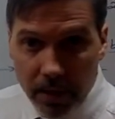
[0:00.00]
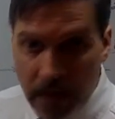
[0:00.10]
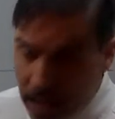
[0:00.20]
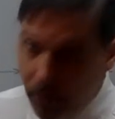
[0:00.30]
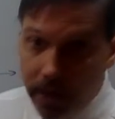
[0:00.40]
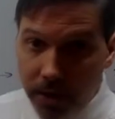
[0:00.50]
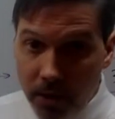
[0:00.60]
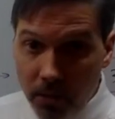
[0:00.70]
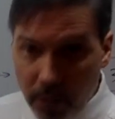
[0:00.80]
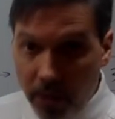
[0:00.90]
How do I
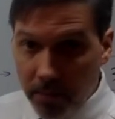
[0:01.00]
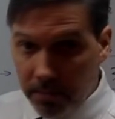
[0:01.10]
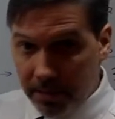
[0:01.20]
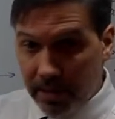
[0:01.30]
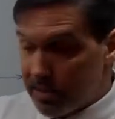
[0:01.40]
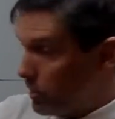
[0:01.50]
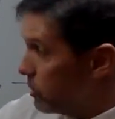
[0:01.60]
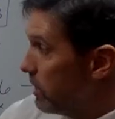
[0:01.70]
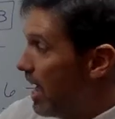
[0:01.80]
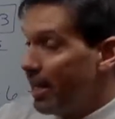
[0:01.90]
know? Well, because
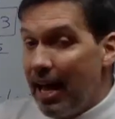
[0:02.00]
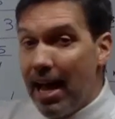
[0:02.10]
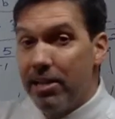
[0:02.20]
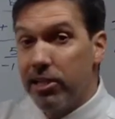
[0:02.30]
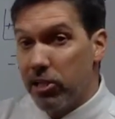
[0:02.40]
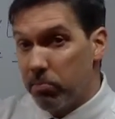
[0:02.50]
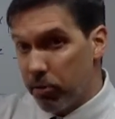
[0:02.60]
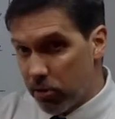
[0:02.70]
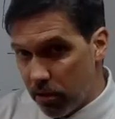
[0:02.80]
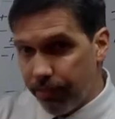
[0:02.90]
this line has a
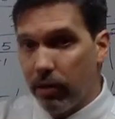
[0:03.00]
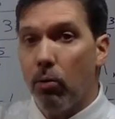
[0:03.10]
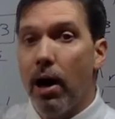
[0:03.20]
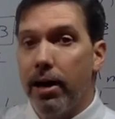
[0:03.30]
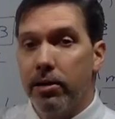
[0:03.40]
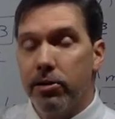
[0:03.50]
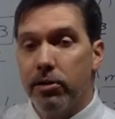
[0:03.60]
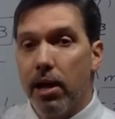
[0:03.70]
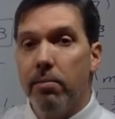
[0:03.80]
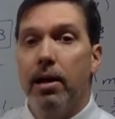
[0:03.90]
specific
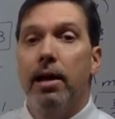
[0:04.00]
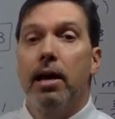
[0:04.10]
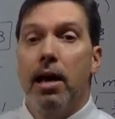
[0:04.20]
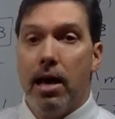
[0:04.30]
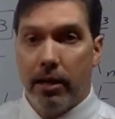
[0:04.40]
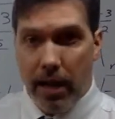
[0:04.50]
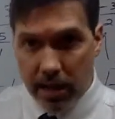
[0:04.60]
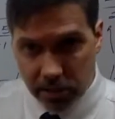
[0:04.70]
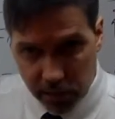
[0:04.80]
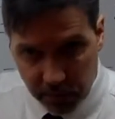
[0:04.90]
y-intercept and it
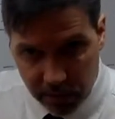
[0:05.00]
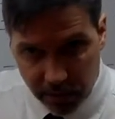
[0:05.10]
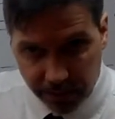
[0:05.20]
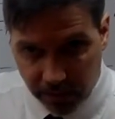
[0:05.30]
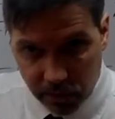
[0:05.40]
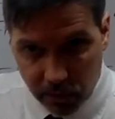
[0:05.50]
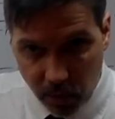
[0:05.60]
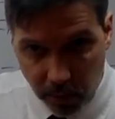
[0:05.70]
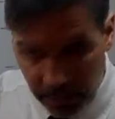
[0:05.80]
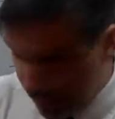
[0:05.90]
has a specific slope.